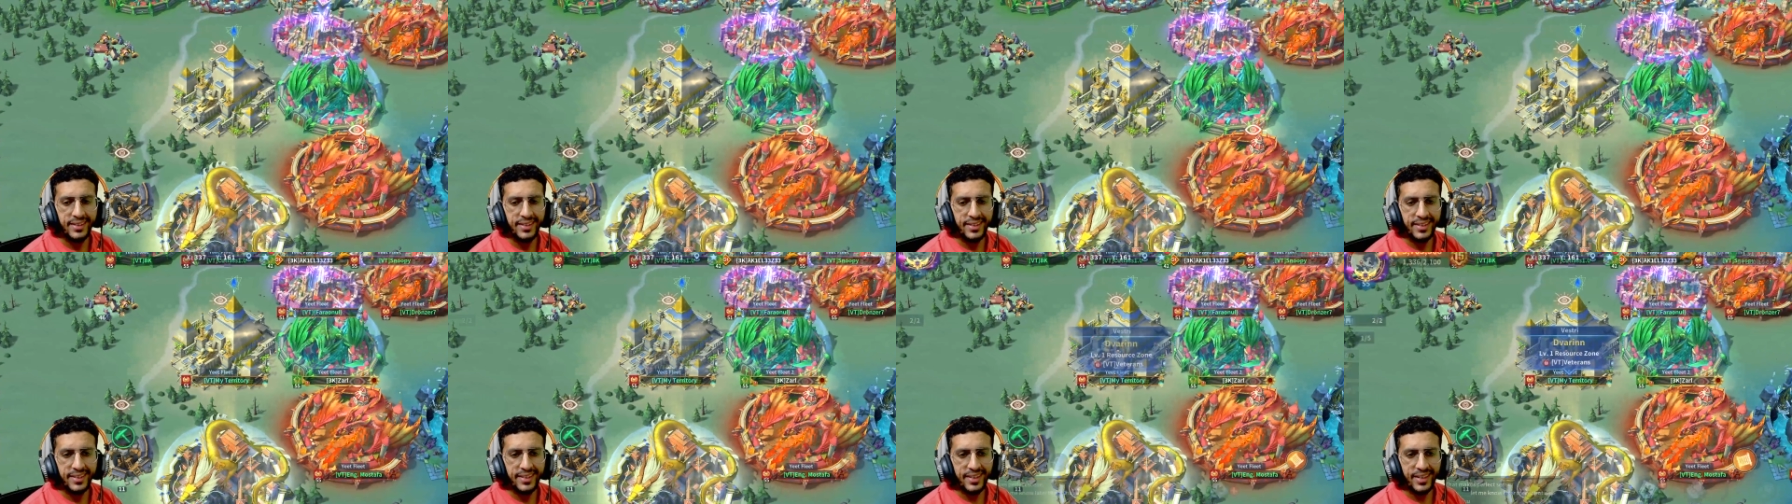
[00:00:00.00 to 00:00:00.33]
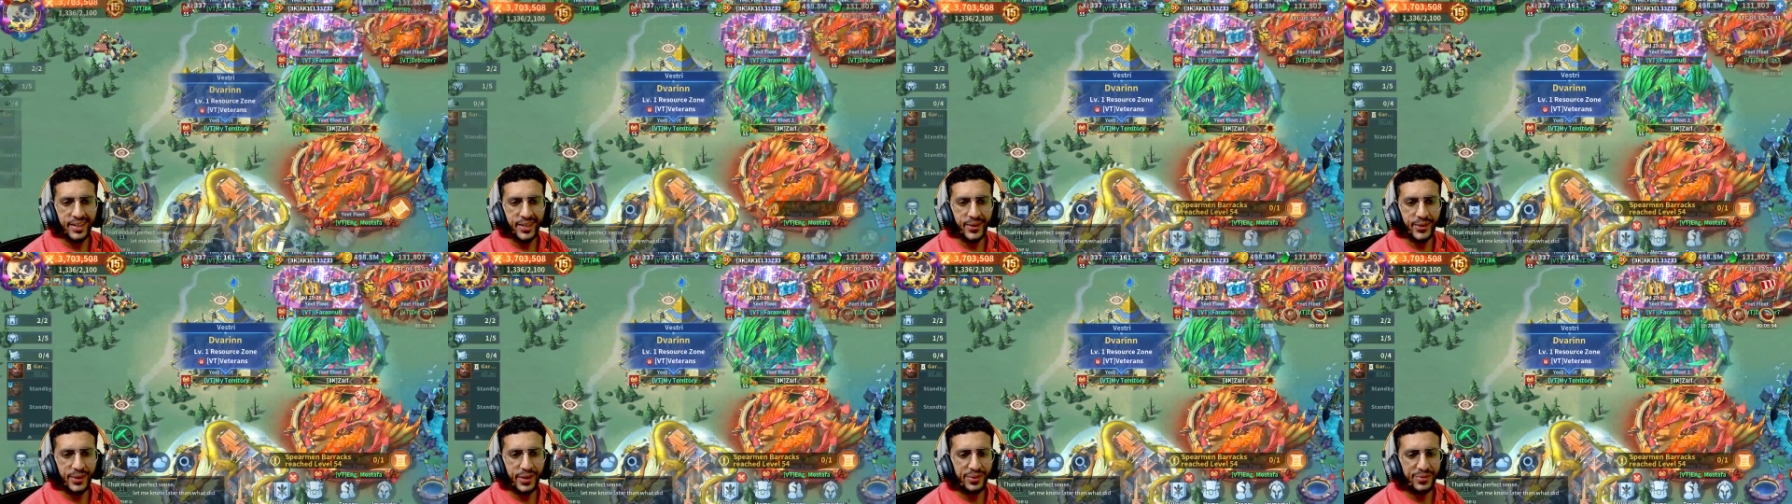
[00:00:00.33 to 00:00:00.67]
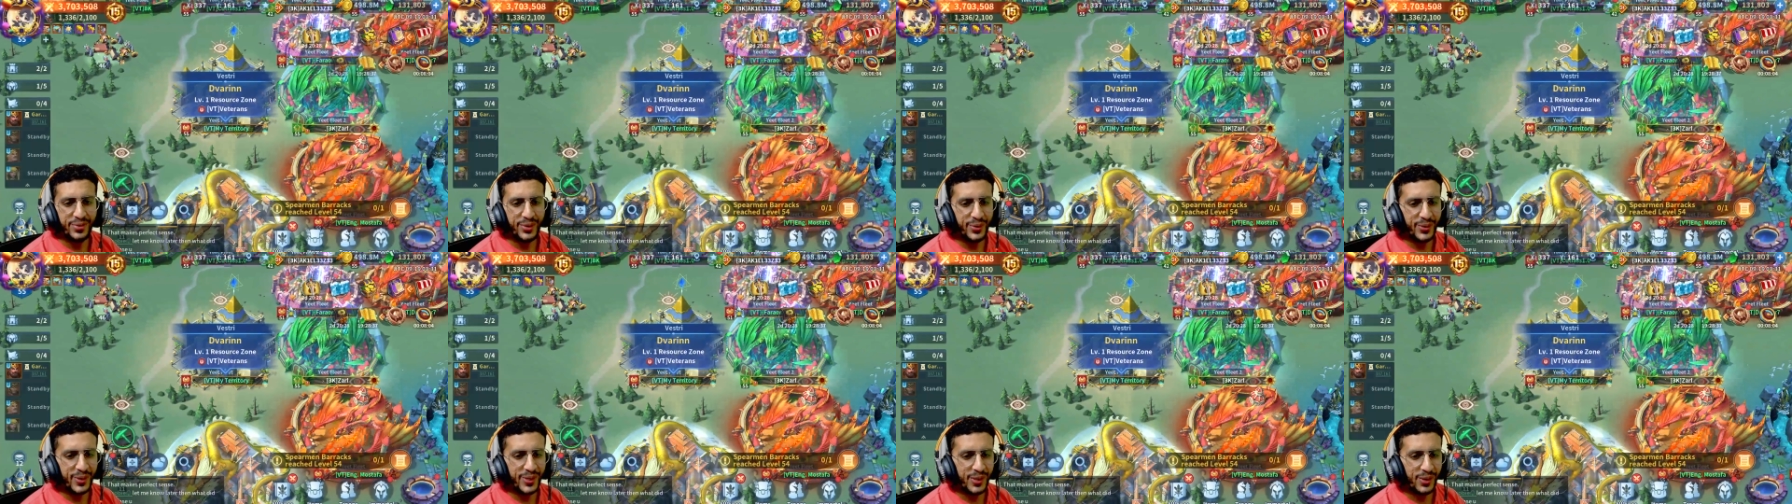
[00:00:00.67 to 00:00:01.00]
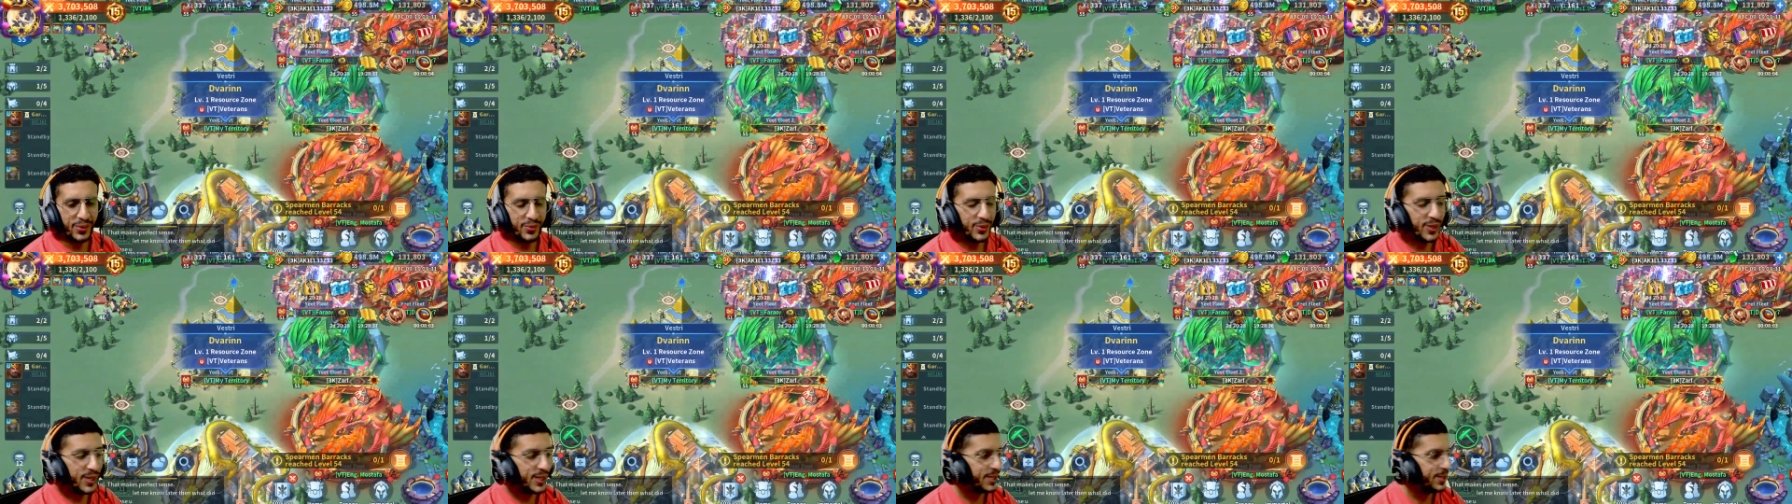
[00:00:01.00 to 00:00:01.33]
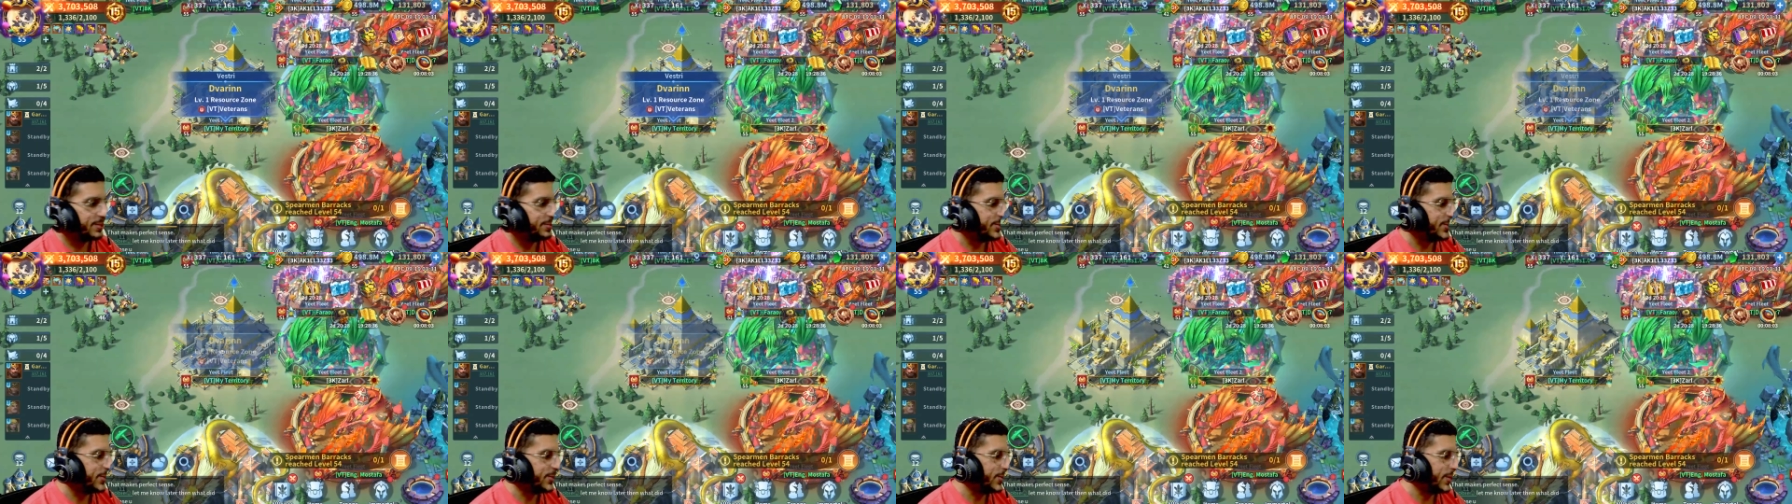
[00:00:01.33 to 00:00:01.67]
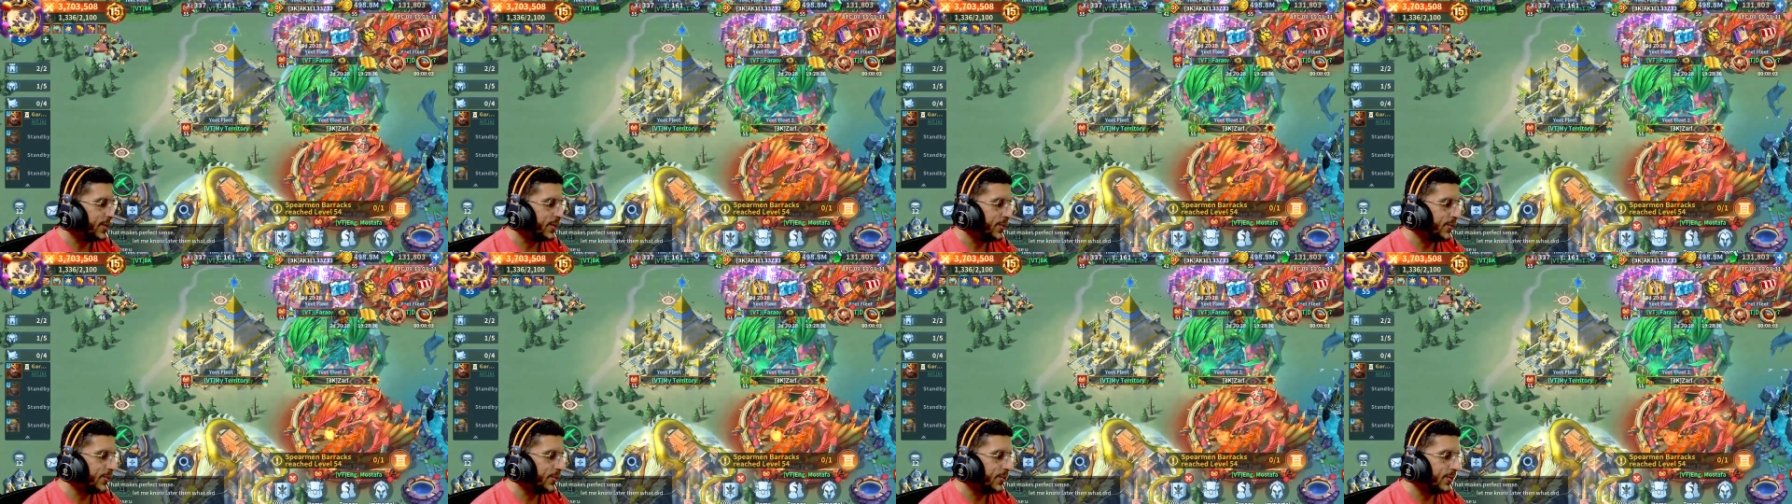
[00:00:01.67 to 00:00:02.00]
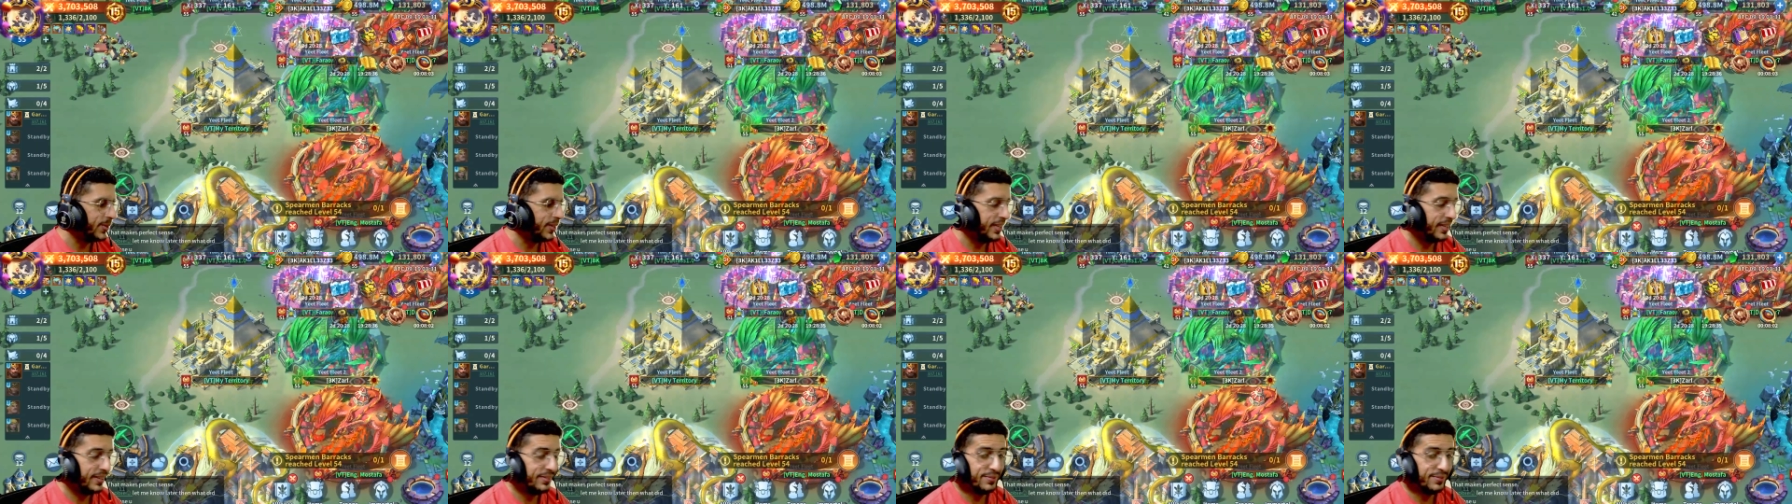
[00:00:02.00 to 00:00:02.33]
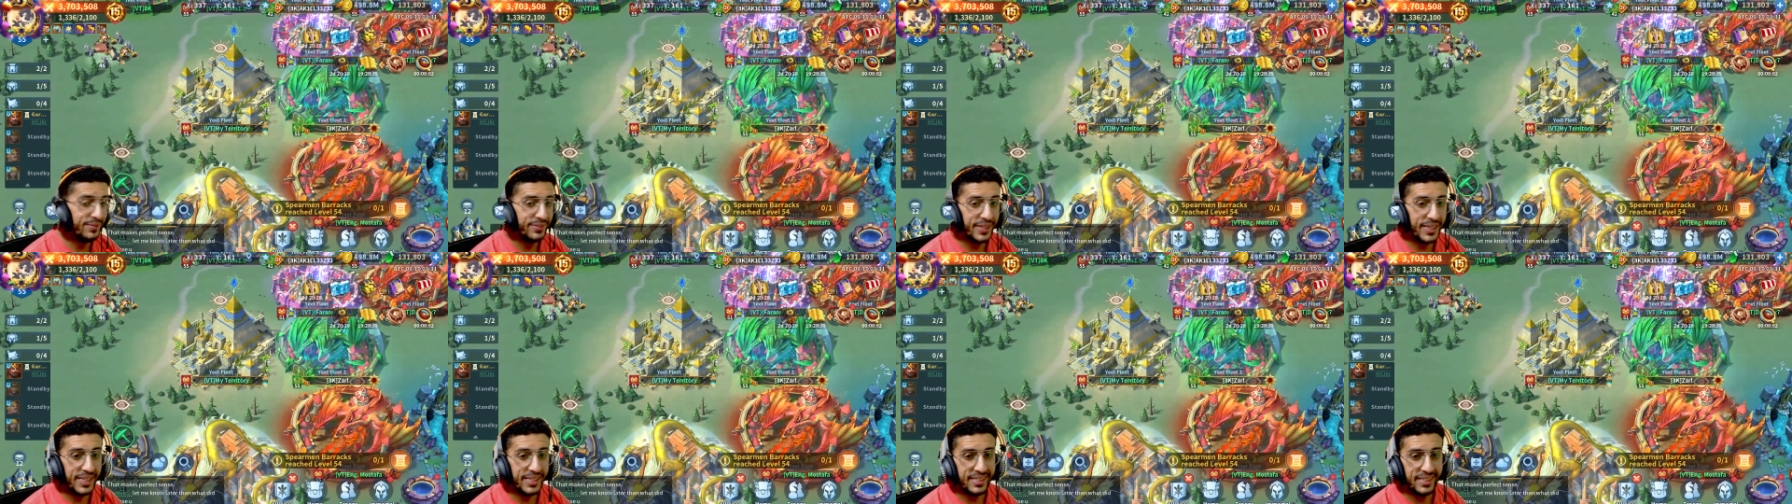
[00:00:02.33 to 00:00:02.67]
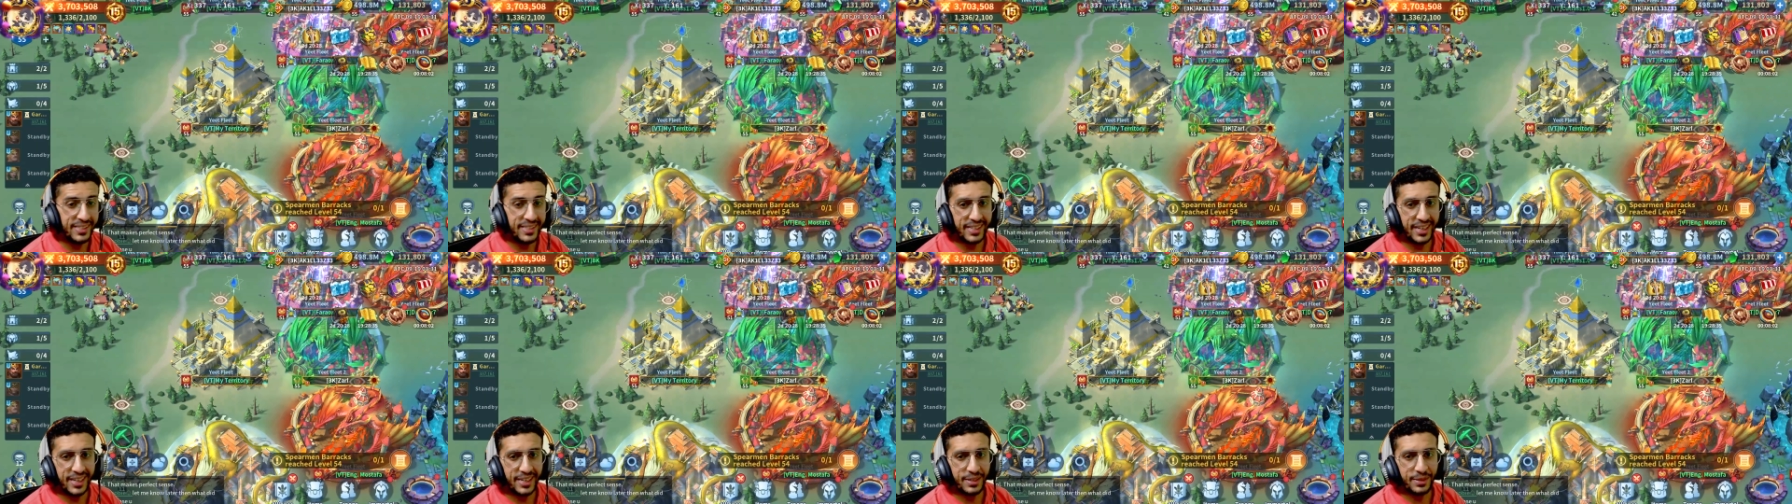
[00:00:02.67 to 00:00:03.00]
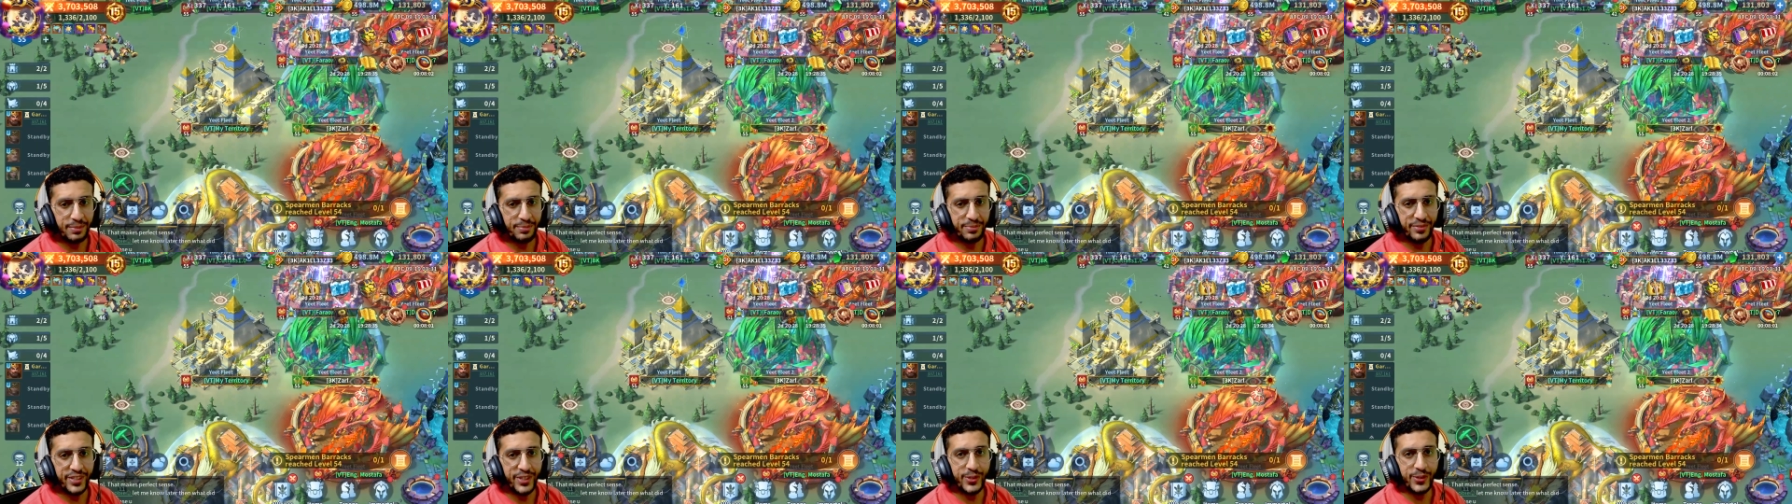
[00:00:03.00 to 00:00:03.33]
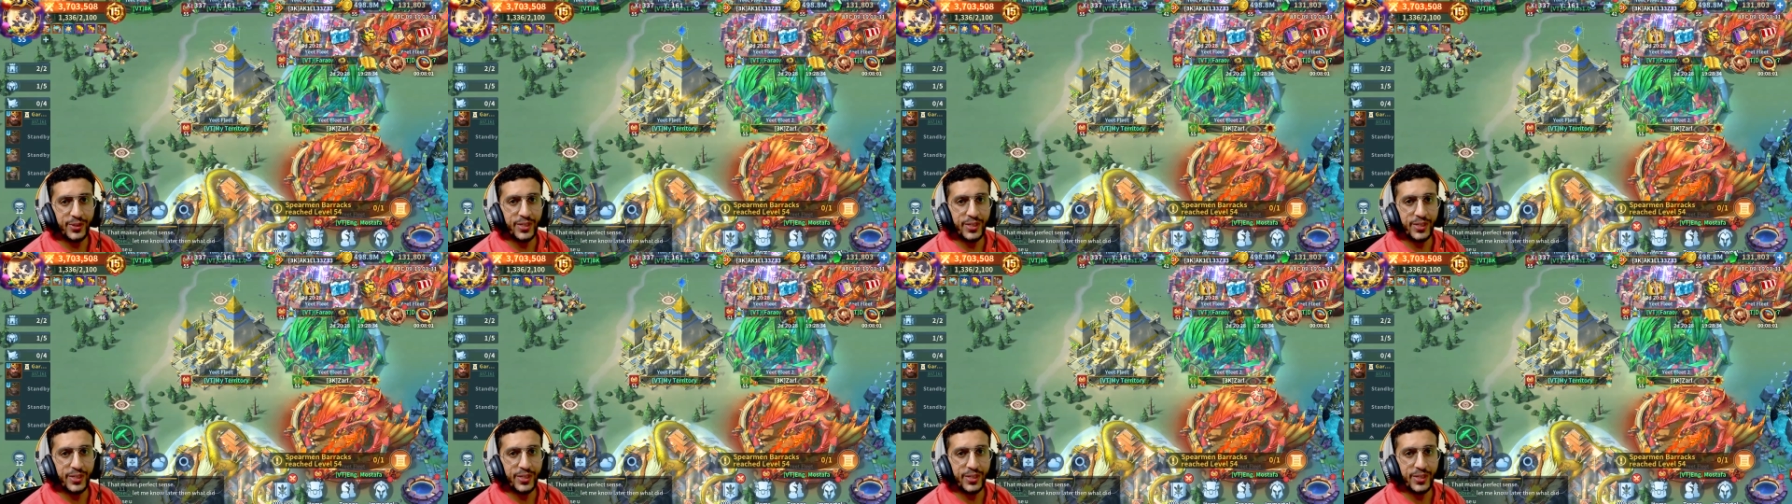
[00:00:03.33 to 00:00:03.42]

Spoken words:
Hello everyone and welcome to a new Infinity Kingdom video.